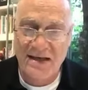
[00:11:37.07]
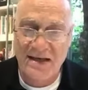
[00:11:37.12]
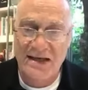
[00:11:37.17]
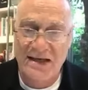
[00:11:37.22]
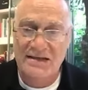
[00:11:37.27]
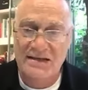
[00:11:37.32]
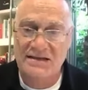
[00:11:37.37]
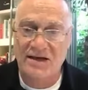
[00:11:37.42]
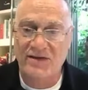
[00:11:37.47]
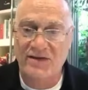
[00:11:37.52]

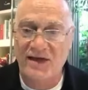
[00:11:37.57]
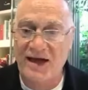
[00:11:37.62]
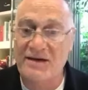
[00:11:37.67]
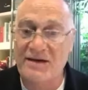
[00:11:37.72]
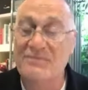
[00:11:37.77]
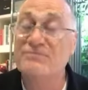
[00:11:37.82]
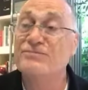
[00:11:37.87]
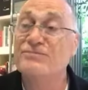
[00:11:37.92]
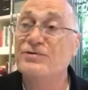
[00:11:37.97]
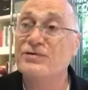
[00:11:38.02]
So that
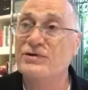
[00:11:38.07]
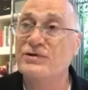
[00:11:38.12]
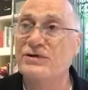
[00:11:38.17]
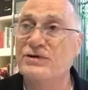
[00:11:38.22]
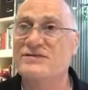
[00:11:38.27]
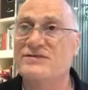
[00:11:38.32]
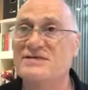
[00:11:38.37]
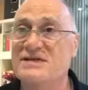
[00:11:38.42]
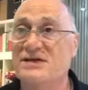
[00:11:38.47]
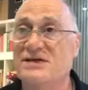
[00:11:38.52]

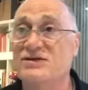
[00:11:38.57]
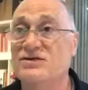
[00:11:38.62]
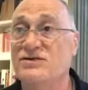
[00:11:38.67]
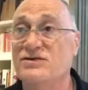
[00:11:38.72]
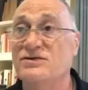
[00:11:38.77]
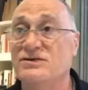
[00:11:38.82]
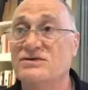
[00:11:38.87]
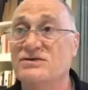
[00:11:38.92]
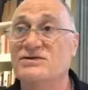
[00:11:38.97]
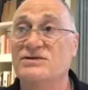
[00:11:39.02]
proves that you
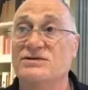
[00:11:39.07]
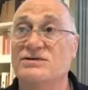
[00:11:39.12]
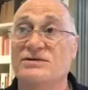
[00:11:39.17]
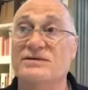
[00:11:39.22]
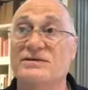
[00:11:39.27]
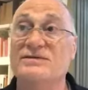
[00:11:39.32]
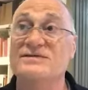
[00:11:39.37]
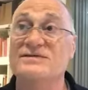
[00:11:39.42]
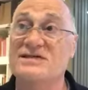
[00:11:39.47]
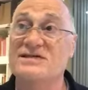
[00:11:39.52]
can do
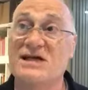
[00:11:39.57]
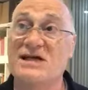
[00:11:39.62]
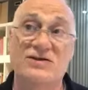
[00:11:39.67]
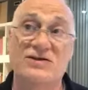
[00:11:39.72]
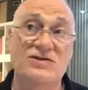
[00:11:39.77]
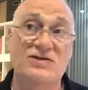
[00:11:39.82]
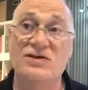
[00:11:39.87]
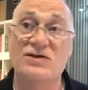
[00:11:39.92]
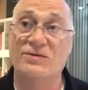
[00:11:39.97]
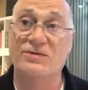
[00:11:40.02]

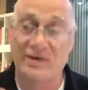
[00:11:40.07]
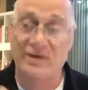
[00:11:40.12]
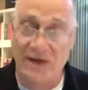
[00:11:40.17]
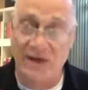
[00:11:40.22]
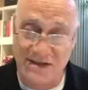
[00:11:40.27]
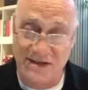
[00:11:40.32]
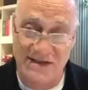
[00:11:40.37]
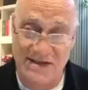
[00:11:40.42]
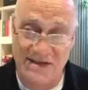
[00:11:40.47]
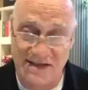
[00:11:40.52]
stage 2. We'll go
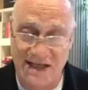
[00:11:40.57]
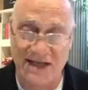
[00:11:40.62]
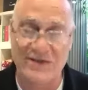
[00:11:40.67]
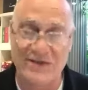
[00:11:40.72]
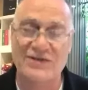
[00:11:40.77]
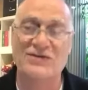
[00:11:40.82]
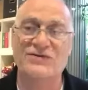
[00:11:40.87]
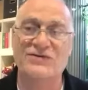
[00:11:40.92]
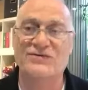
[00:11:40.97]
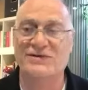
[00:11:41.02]
to
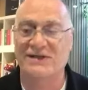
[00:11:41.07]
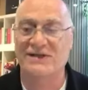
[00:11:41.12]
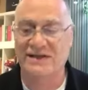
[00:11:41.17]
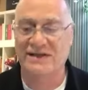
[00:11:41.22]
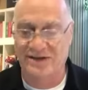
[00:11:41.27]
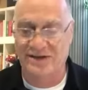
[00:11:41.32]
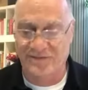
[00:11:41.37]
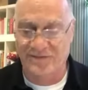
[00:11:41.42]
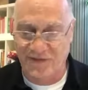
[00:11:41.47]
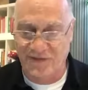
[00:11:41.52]
stage 3
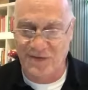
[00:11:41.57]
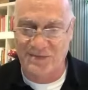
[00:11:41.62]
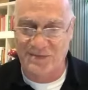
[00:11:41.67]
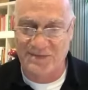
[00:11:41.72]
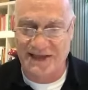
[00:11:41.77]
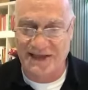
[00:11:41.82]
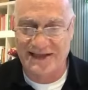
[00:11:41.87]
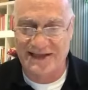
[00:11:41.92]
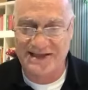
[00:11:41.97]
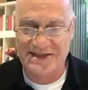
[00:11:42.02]
in a few
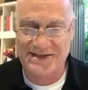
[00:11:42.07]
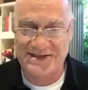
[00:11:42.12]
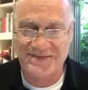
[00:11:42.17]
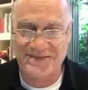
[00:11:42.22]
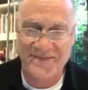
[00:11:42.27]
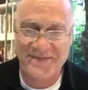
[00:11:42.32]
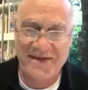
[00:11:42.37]
minutes.